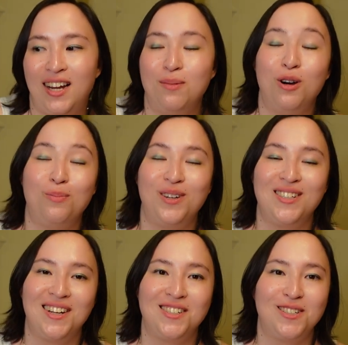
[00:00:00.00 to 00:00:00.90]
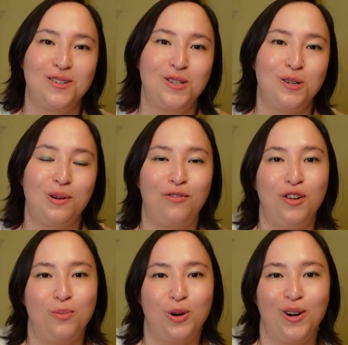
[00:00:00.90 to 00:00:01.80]
I am hoping to get to go to a
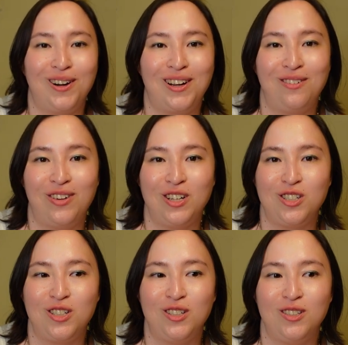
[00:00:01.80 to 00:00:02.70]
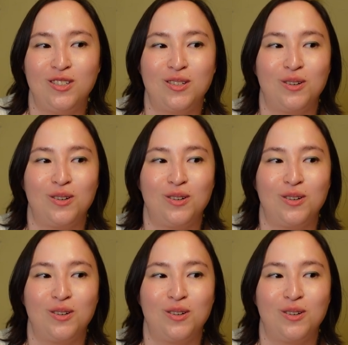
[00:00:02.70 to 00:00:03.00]
few more conventions